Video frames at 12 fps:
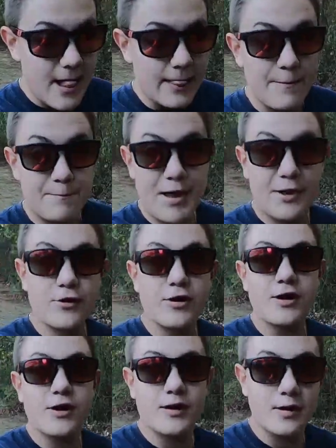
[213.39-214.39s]
the better
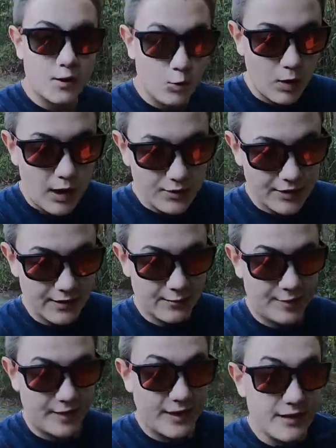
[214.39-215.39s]
quality of
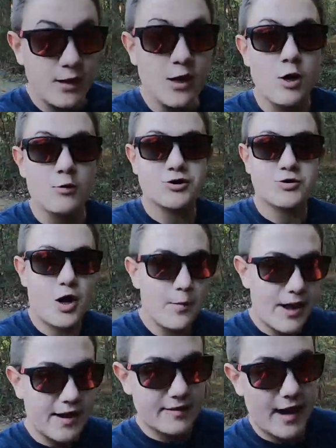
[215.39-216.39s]
seed, which will go
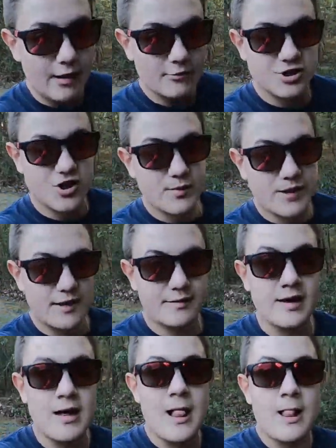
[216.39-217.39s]
back to how it germinates.